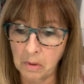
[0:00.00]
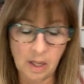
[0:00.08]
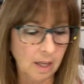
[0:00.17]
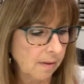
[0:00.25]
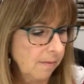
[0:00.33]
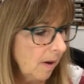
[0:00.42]
And I
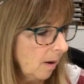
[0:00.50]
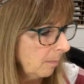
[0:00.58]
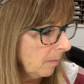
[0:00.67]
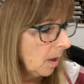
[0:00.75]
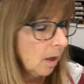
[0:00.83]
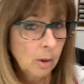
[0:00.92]

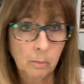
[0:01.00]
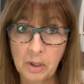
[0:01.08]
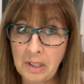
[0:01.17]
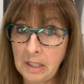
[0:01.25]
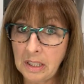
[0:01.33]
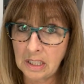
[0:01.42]
have
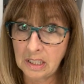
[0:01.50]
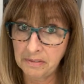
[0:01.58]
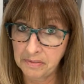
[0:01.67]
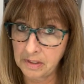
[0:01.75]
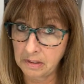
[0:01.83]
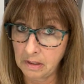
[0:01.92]
pretty neat
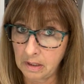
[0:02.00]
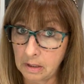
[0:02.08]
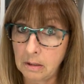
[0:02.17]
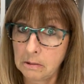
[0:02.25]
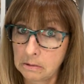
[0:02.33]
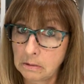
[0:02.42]
gift in
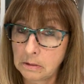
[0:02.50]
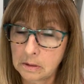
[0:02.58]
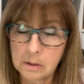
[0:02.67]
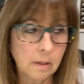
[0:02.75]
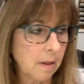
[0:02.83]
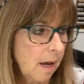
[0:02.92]
there
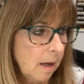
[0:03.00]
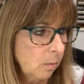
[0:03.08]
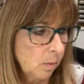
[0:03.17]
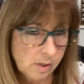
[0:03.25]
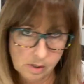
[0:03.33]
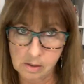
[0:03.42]

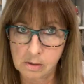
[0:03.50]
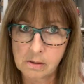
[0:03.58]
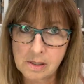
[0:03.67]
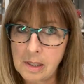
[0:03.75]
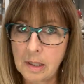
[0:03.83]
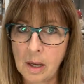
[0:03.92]
that was
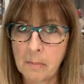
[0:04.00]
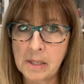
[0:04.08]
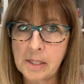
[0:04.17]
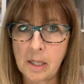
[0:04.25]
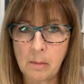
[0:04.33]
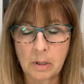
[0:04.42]
sitting on
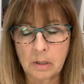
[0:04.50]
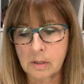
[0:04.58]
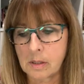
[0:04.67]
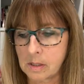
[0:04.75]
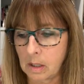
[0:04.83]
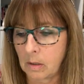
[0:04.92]
my
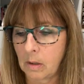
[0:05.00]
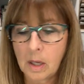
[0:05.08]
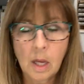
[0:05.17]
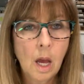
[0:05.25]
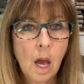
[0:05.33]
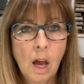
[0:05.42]
table. So
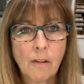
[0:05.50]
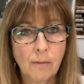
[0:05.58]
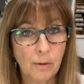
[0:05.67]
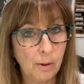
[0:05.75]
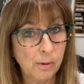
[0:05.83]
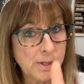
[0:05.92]

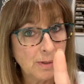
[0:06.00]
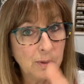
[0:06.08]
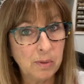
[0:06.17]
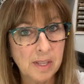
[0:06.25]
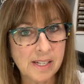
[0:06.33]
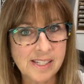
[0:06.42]
for those of
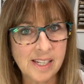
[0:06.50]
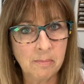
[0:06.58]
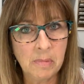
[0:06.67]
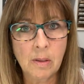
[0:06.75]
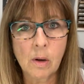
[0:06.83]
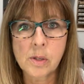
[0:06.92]
you that
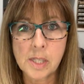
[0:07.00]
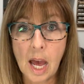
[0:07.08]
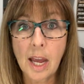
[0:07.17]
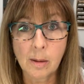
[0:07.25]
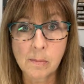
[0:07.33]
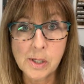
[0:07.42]
sent me those,
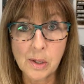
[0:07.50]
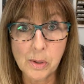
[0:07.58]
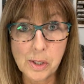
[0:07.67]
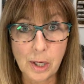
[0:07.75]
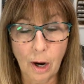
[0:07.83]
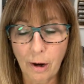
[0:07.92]
I am so
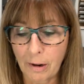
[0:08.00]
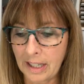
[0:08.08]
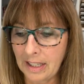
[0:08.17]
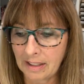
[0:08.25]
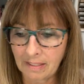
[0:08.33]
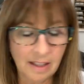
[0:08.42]

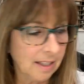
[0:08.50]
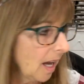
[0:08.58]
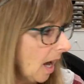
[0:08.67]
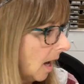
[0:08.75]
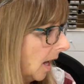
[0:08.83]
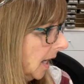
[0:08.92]
sorry.
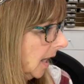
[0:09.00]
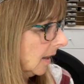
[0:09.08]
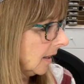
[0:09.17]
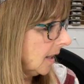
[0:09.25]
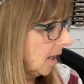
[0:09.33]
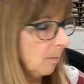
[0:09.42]
Like
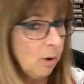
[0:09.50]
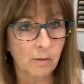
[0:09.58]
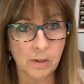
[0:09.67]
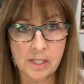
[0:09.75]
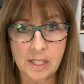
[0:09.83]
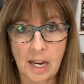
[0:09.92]
Haley came
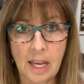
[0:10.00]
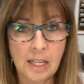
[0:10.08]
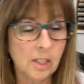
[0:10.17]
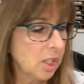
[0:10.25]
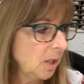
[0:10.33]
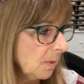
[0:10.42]
over
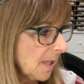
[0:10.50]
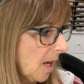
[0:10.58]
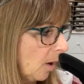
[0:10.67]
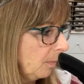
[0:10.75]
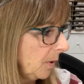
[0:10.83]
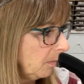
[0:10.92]
today and she was
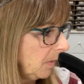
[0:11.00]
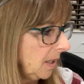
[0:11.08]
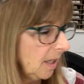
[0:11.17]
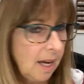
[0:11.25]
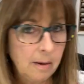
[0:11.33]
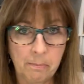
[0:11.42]
helping
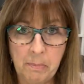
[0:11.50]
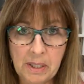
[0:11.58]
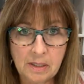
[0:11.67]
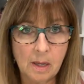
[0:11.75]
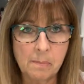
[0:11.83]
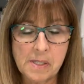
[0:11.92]
me and I
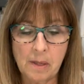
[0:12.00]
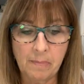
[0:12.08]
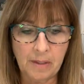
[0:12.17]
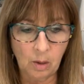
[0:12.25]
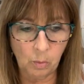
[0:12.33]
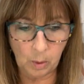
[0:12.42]
picked up
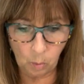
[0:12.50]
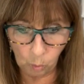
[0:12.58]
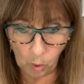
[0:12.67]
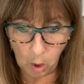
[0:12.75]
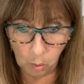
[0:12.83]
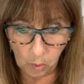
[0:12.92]
something and went,
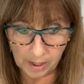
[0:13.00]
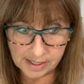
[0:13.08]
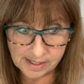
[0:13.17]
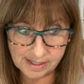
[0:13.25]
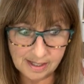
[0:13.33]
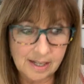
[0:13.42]
whoa, what
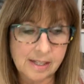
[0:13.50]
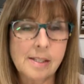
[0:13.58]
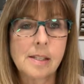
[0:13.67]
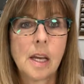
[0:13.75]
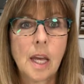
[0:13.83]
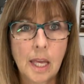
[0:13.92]
is
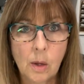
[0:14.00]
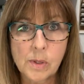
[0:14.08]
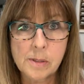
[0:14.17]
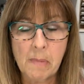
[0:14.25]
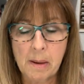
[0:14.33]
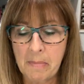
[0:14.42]
this? It
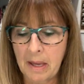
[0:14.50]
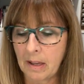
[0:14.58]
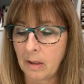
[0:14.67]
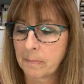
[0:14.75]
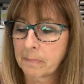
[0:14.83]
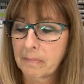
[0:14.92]
was my
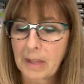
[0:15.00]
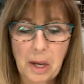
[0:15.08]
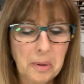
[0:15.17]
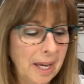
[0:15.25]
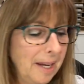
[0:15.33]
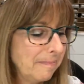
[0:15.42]
mail.
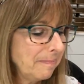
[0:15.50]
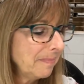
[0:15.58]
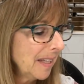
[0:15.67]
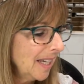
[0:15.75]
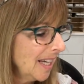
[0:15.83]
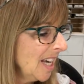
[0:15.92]
Okay.
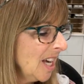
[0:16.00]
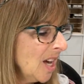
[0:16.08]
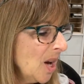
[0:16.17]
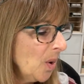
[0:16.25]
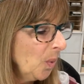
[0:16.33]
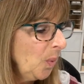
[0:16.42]

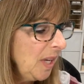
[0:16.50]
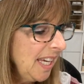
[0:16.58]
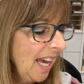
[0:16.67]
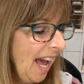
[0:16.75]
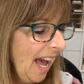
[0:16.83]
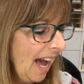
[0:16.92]

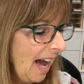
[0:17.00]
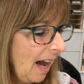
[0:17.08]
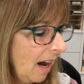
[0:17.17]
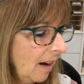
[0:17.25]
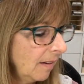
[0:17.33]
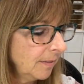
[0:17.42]
We
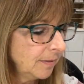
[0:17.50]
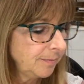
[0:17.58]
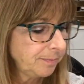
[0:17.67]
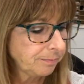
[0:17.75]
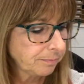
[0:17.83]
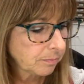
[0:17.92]
have
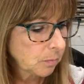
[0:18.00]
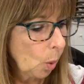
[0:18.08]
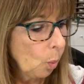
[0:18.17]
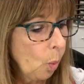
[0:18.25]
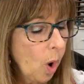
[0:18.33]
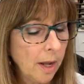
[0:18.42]

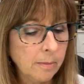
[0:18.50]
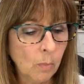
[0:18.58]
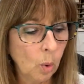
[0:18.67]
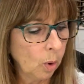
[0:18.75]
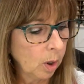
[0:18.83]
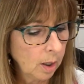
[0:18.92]
one
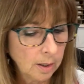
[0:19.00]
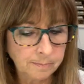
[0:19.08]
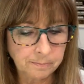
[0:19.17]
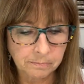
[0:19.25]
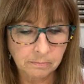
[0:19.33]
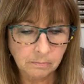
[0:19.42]

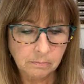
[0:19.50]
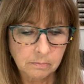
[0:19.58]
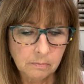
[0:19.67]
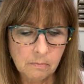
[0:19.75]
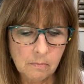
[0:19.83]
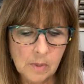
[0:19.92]
more
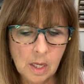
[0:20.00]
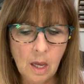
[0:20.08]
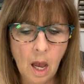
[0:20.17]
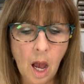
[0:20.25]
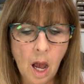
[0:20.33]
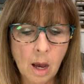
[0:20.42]

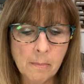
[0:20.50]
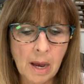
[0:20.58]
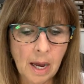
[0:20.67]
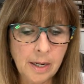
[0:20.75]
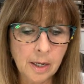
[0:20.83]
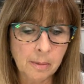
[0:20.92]

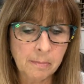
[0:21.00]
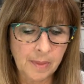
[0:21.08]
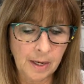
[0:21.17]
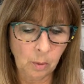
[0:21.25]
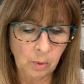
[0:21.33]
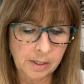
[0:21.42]
item
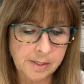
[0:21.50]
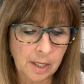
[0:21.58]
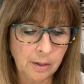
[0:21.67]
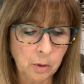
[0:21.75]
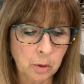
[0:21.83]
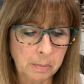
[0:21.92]
that I want to
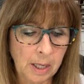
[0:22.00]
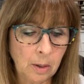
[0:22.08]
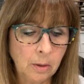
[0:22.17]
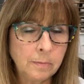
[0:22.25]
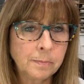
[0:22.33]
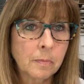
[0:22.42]
tell you
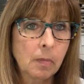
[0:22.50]
about.